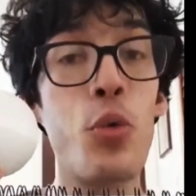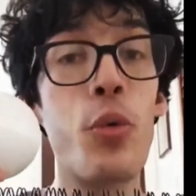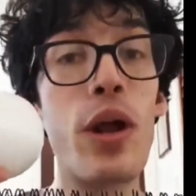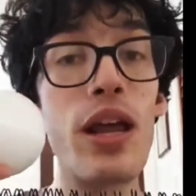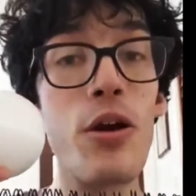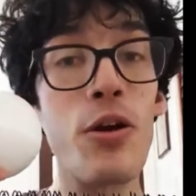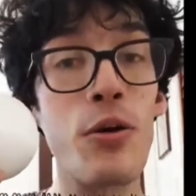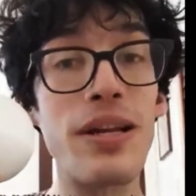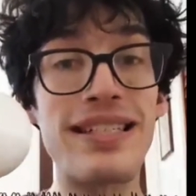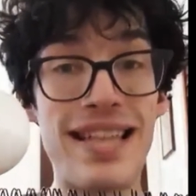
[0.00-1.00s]
we are
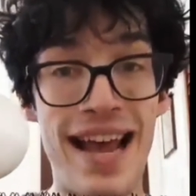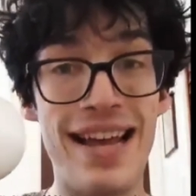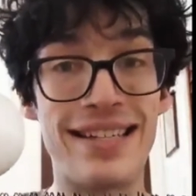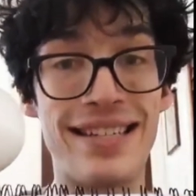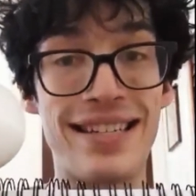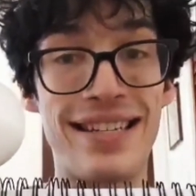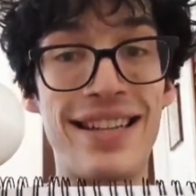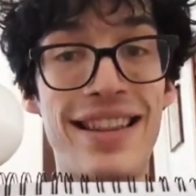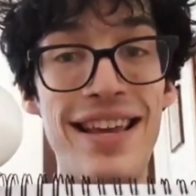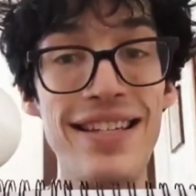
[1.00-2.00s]
going to test
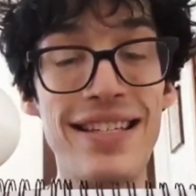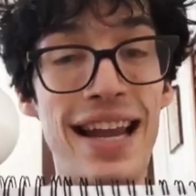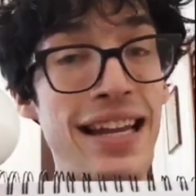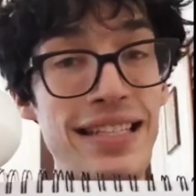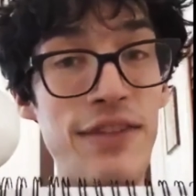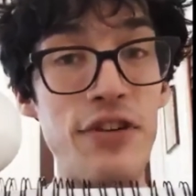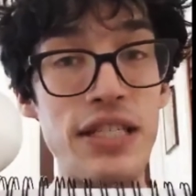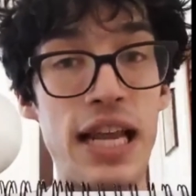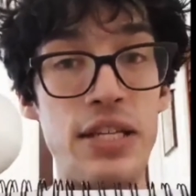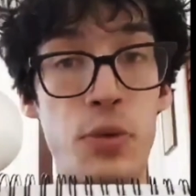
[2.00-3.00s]
this and a
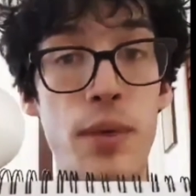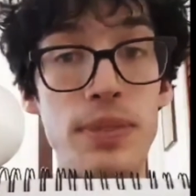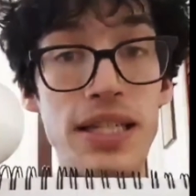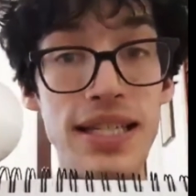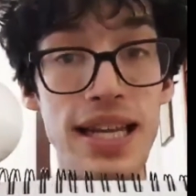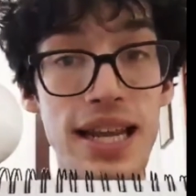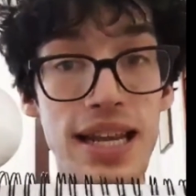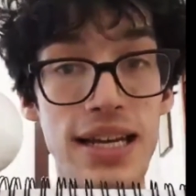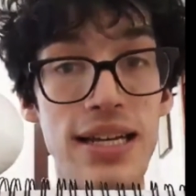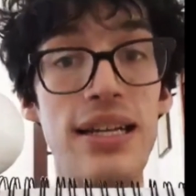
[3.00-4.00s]
different Siteswap to
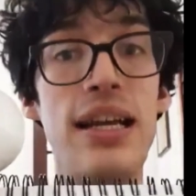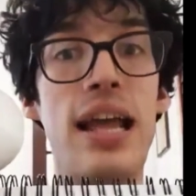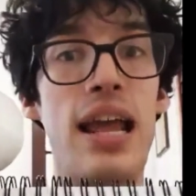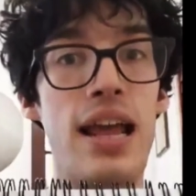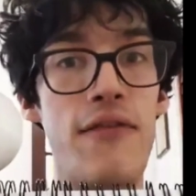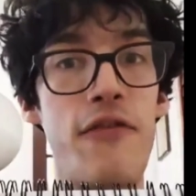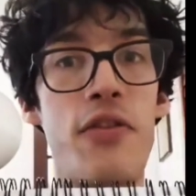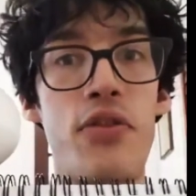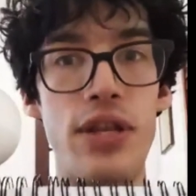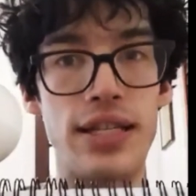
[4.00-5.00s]
see
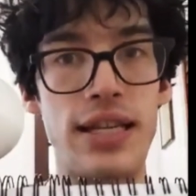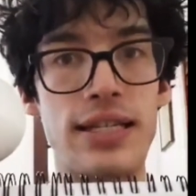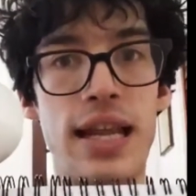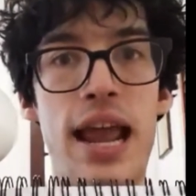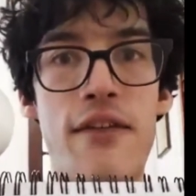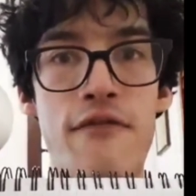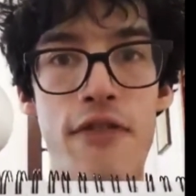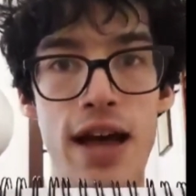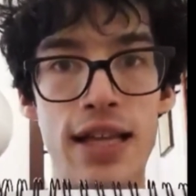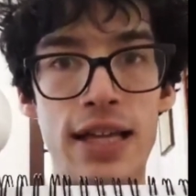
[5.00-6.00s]
if this is a
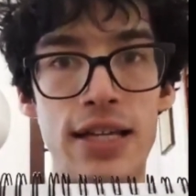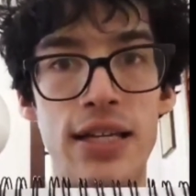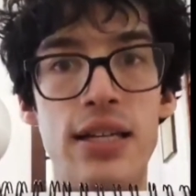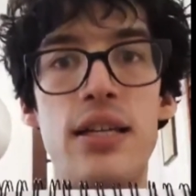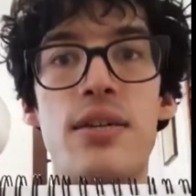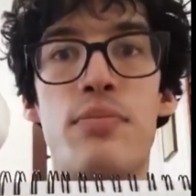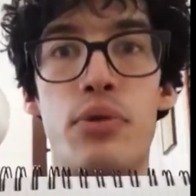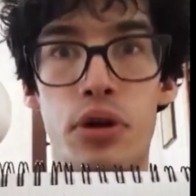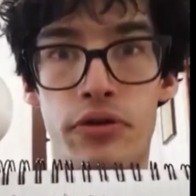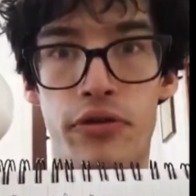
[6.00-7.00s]
valid
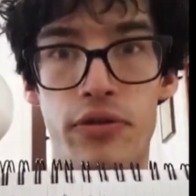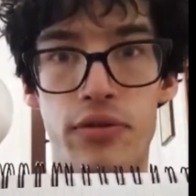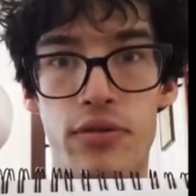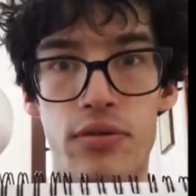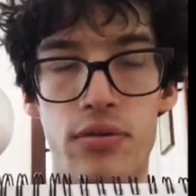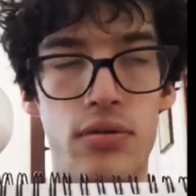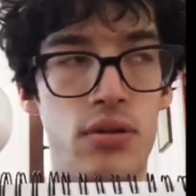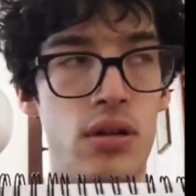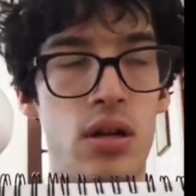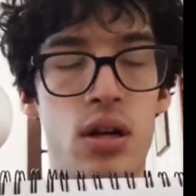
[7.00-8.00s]
proof.
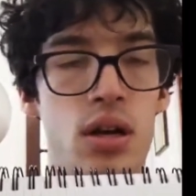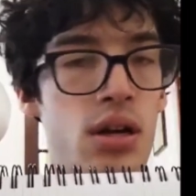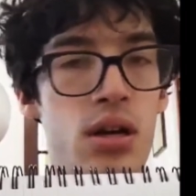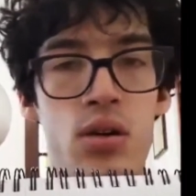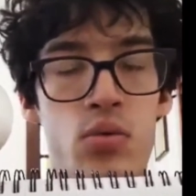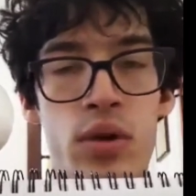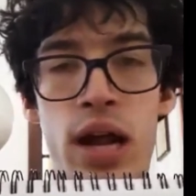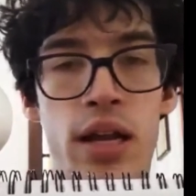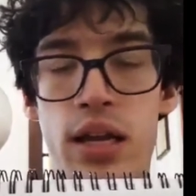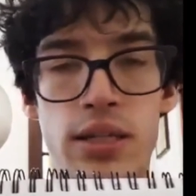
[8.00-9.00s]
We're
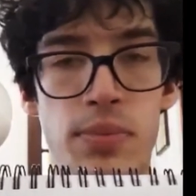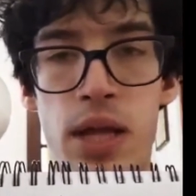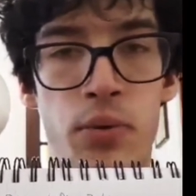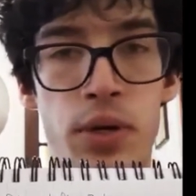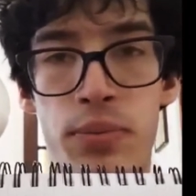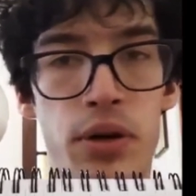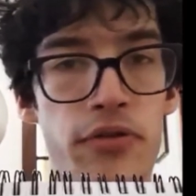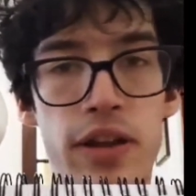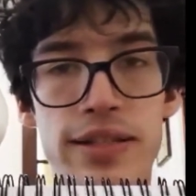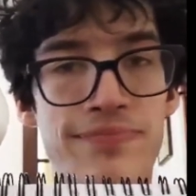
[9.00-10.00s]
not going to explain what a
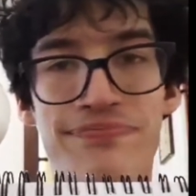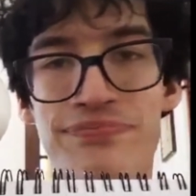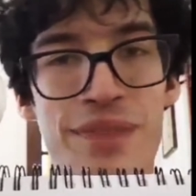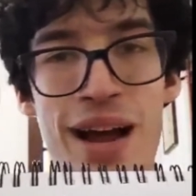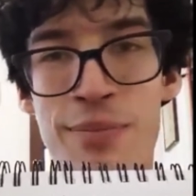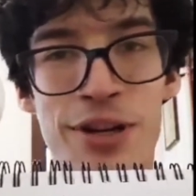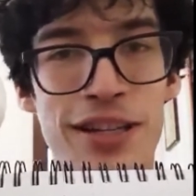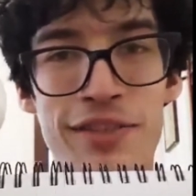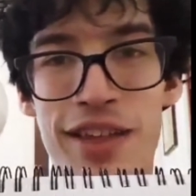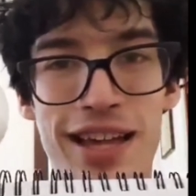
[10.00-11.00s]
proof is. I'm
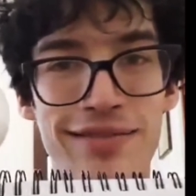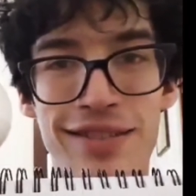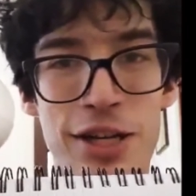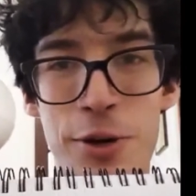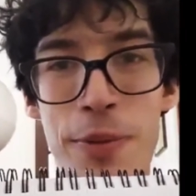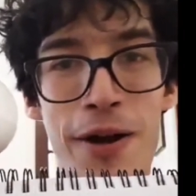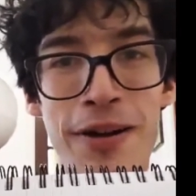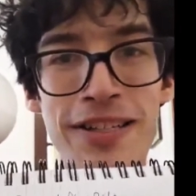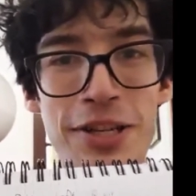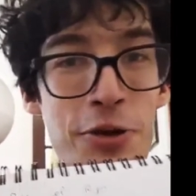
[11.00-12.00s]
going to leave that to your
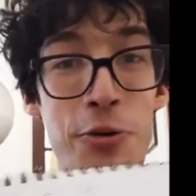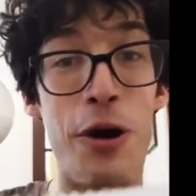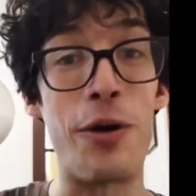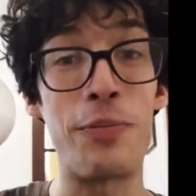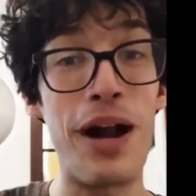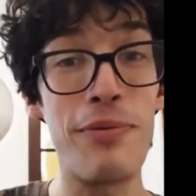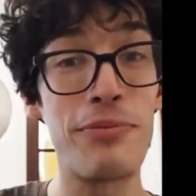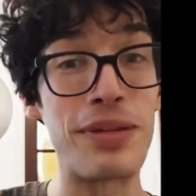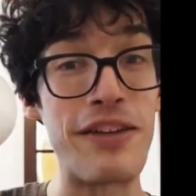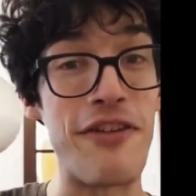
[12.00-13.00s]
parents, who are
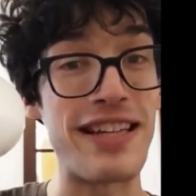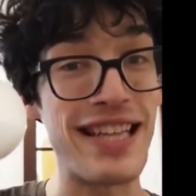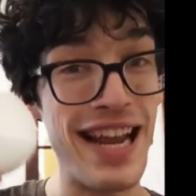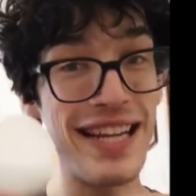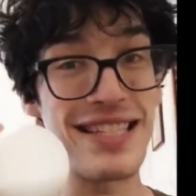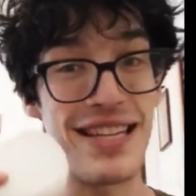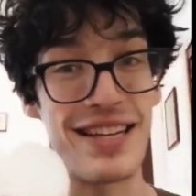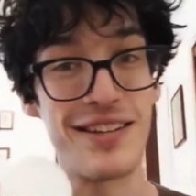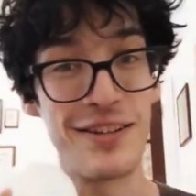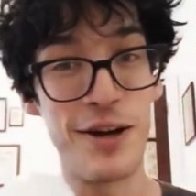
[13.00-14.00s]
probably
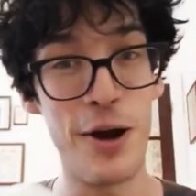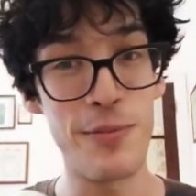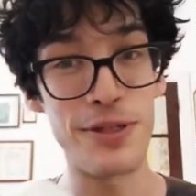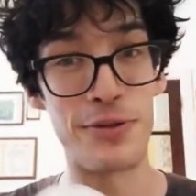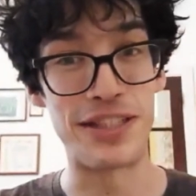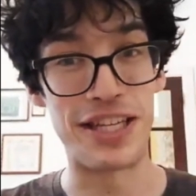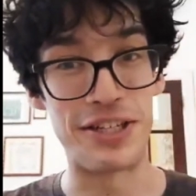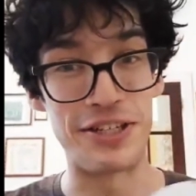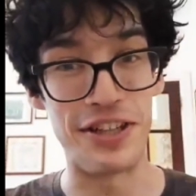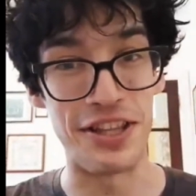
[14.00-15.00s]
fantastic homeschool
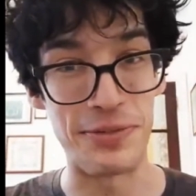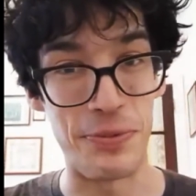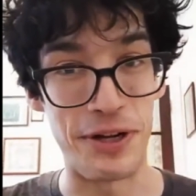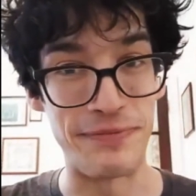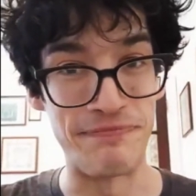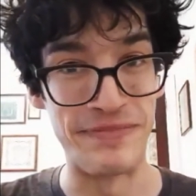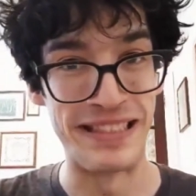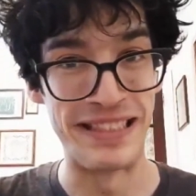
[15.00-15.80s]
teachers at this point.